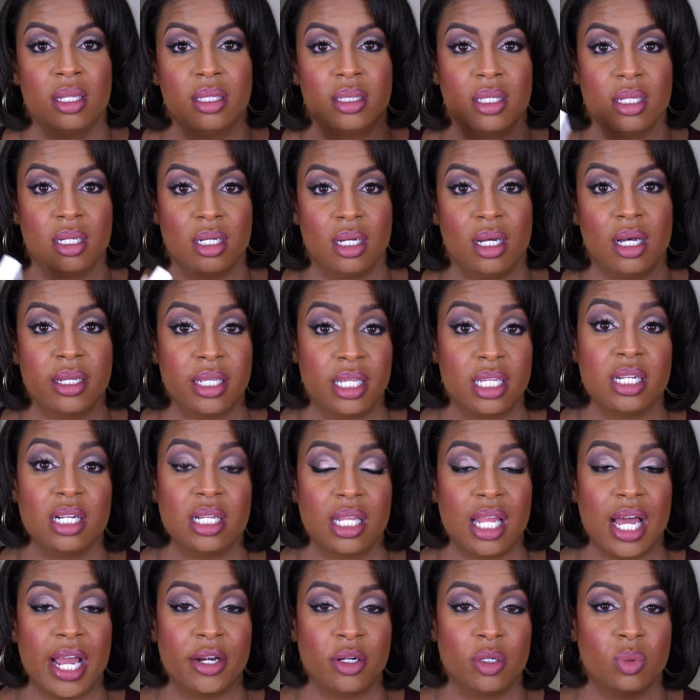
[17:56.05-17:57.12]
the get a
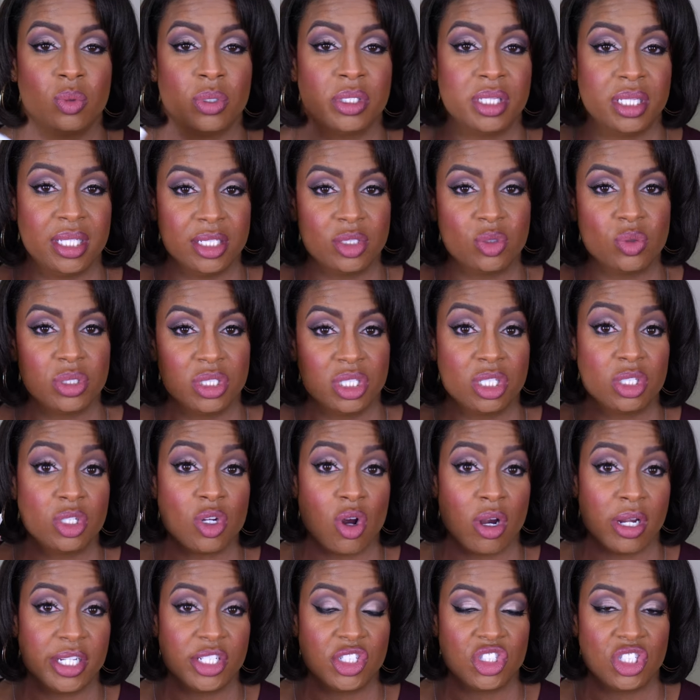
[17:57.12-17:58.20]
lighter one. This was the
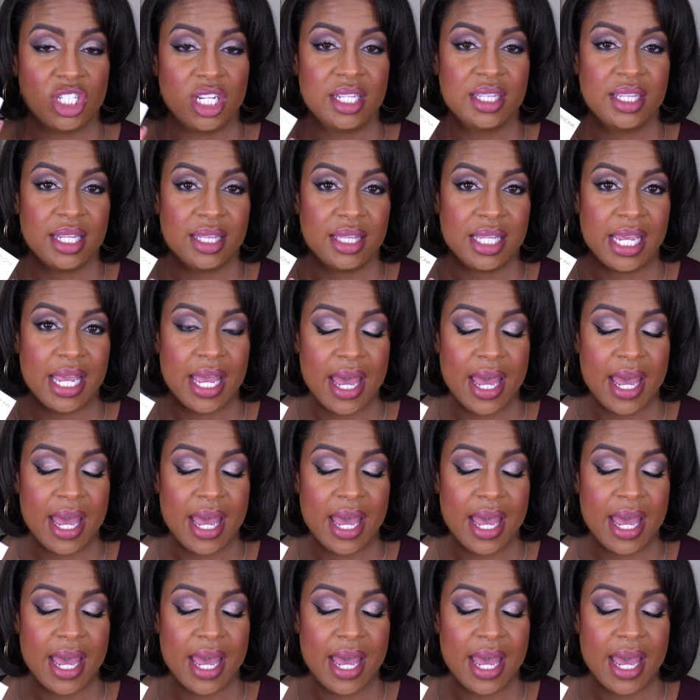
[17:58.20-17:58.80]
darkest shade that they